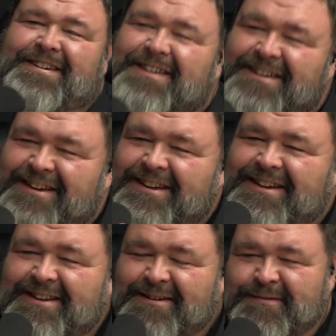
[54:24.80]
You're more of
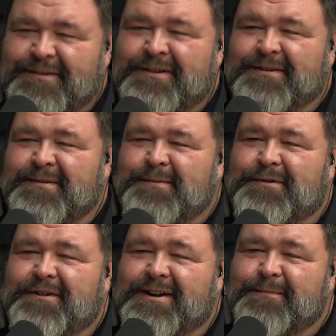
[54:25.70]
a Viking. They're
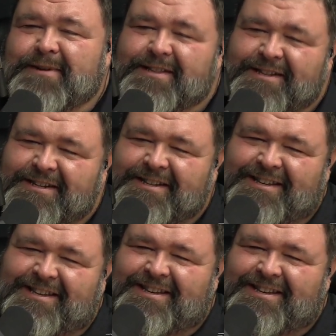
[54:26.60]
more into pillaging,